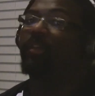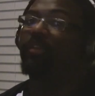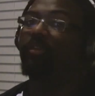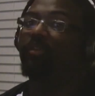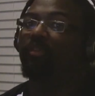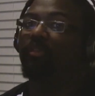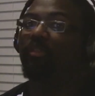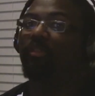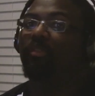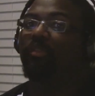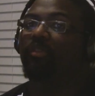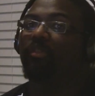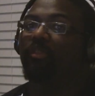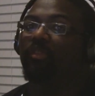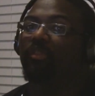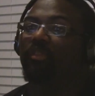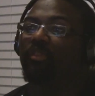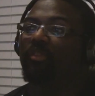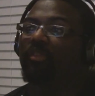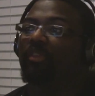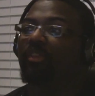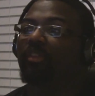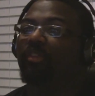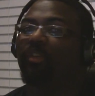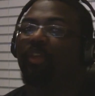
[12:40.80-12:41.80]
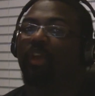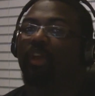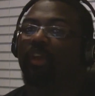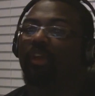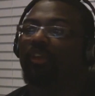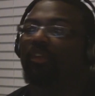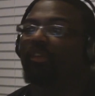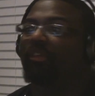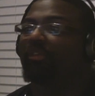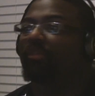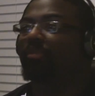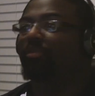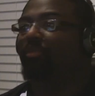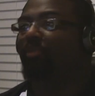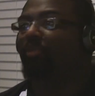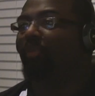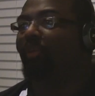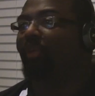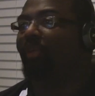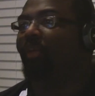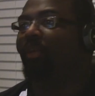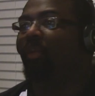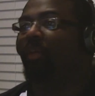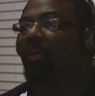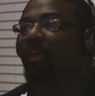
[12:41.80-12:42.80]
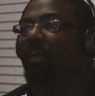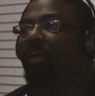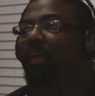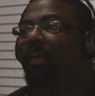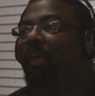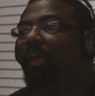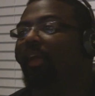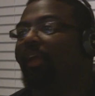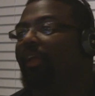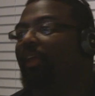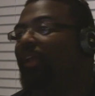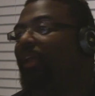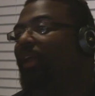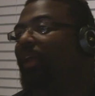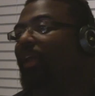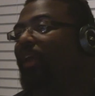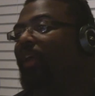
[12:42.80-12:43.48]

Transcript: yeah, it's not going to disappoint. And,